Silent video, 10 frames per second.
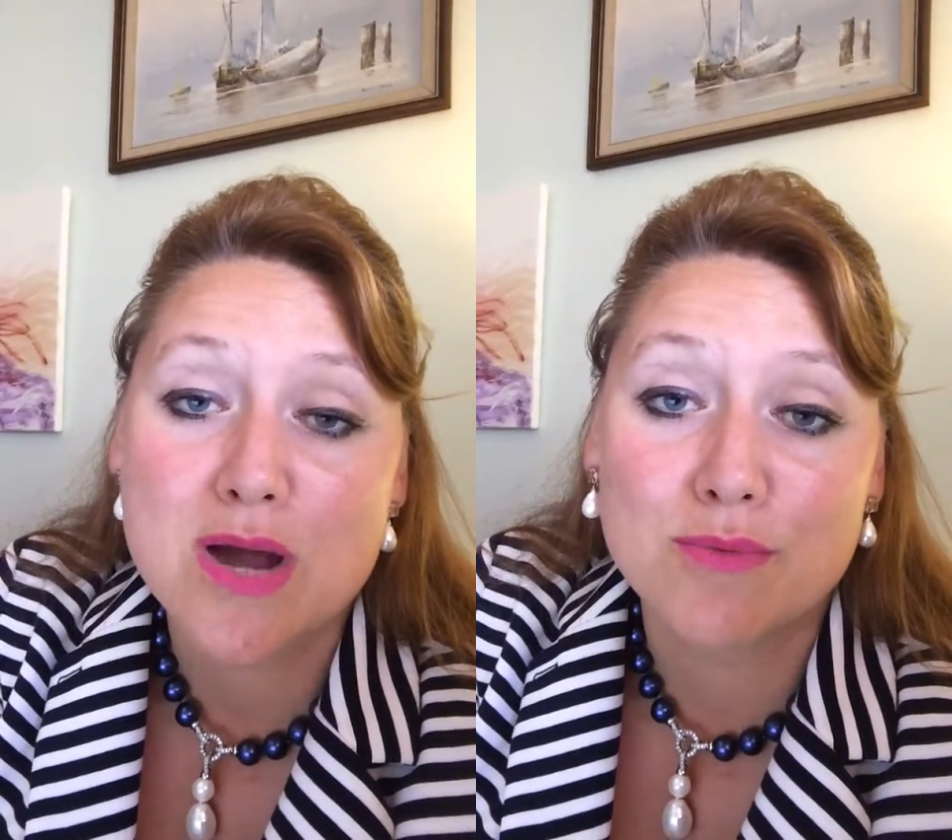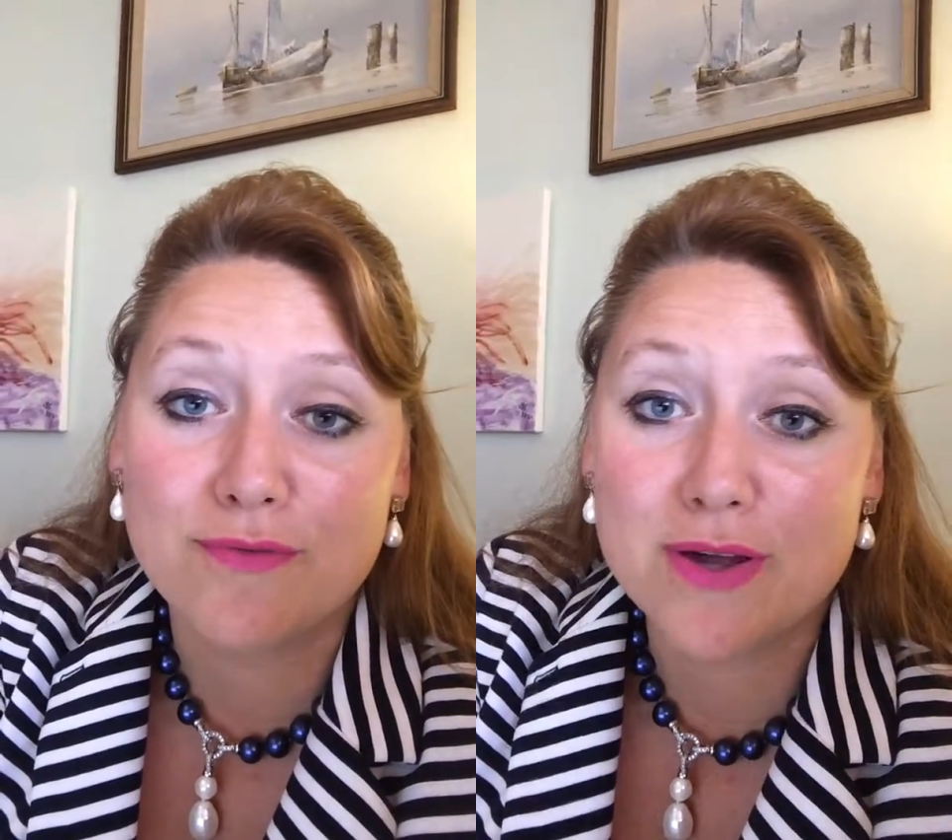
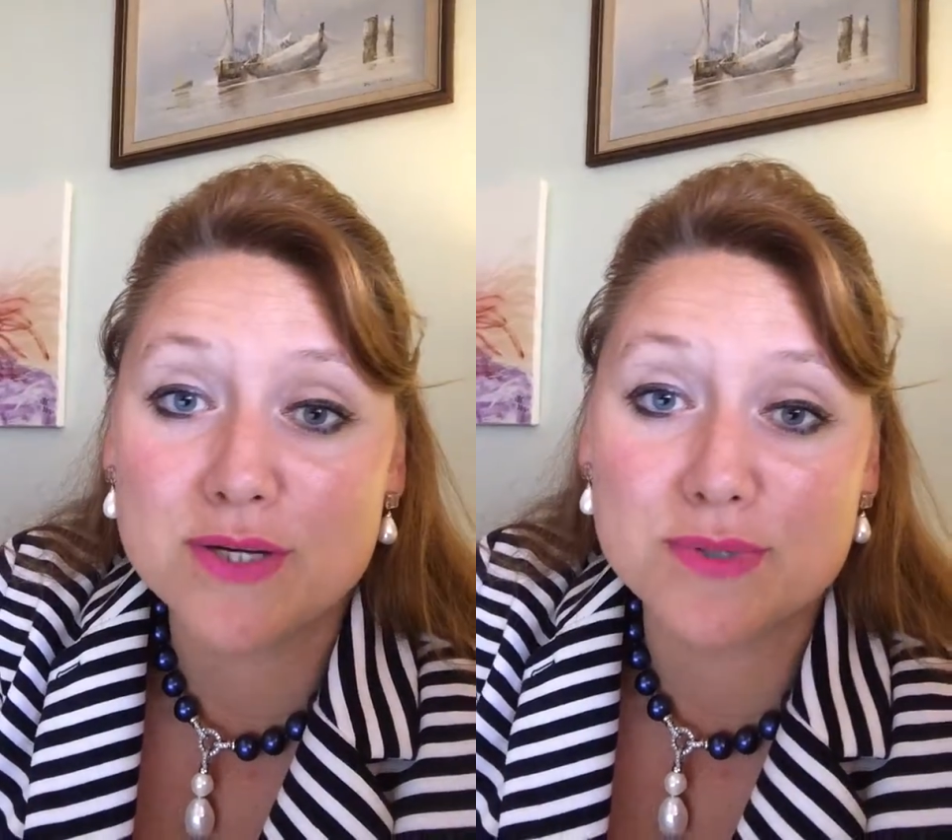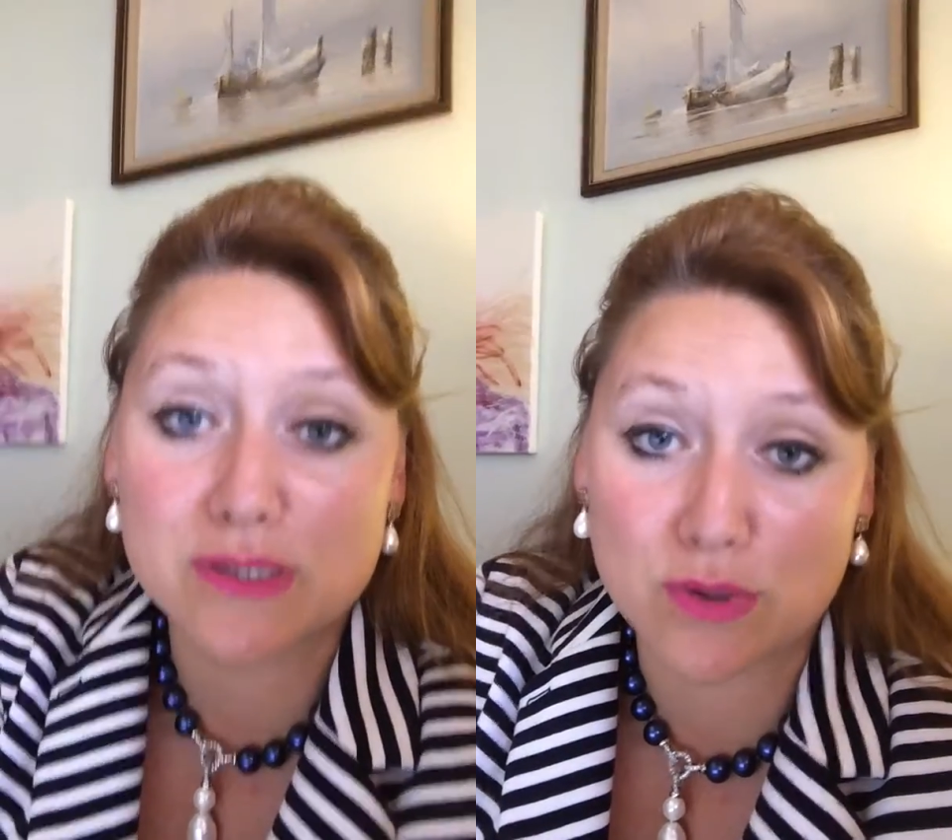referred
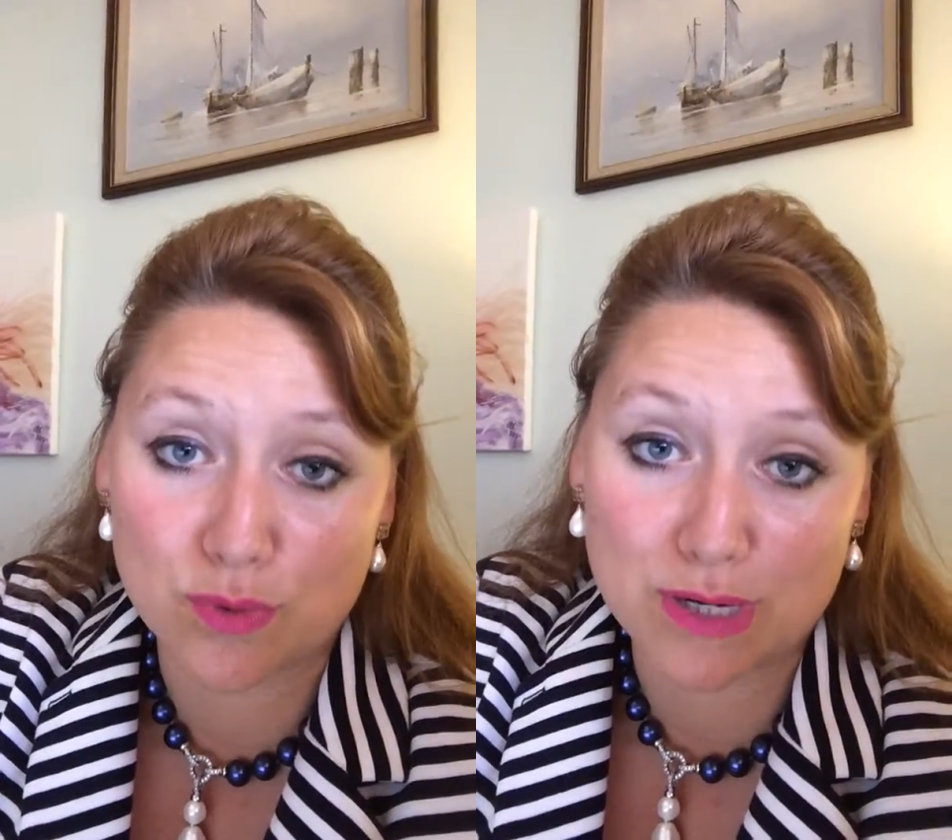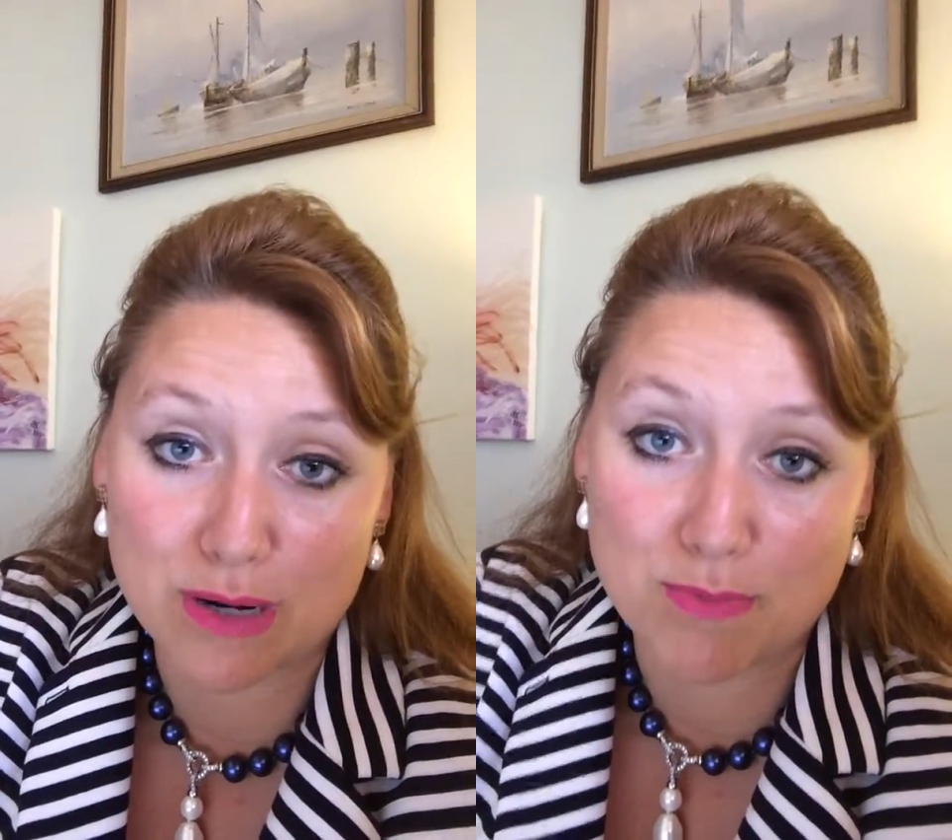to as the
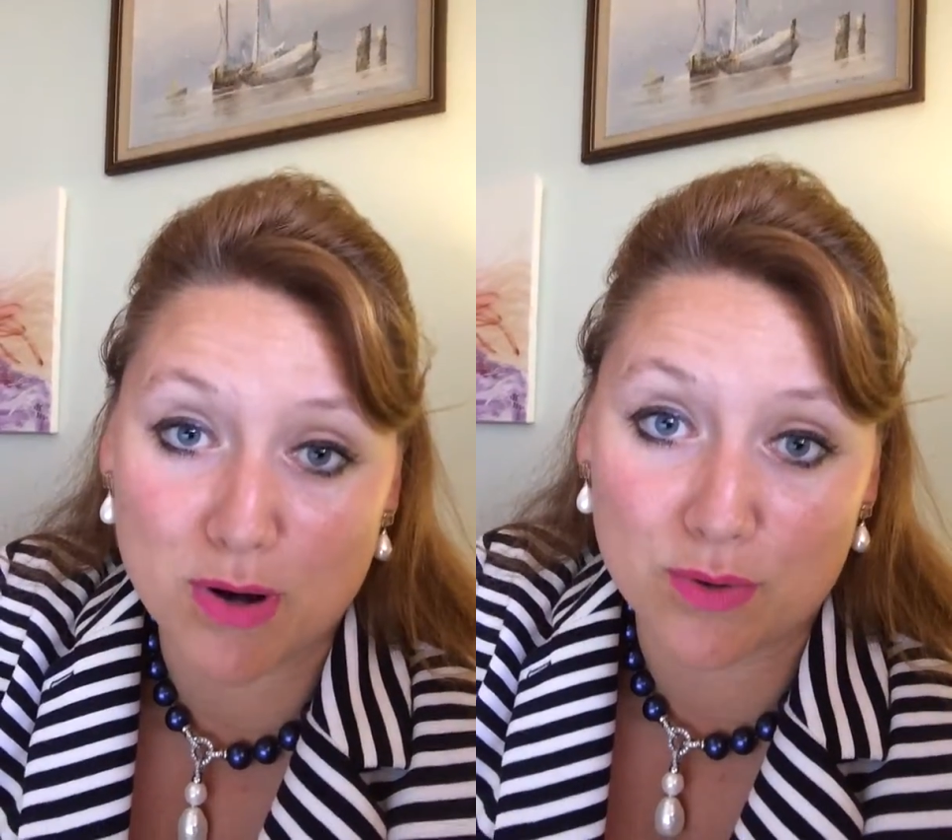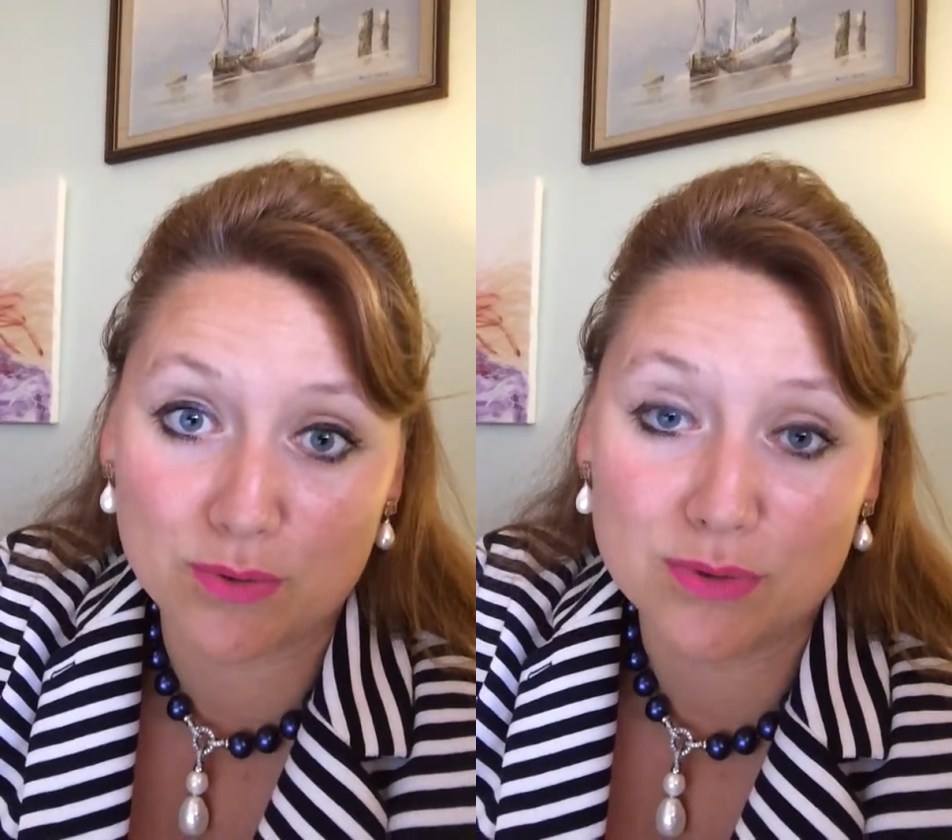Nordic
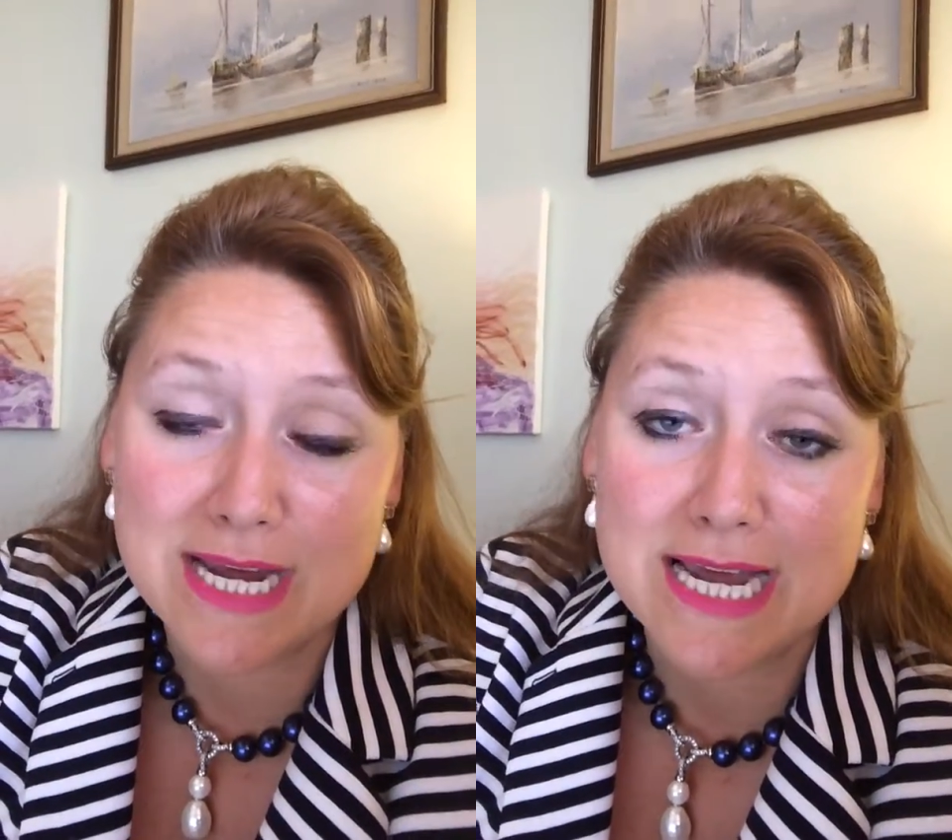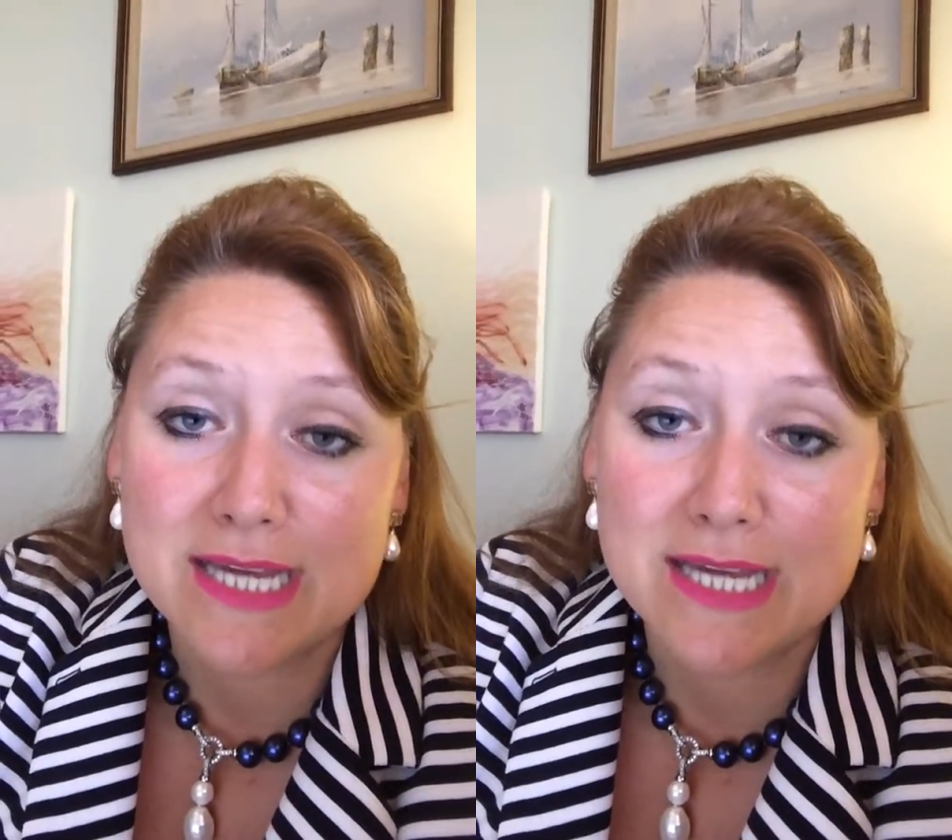model.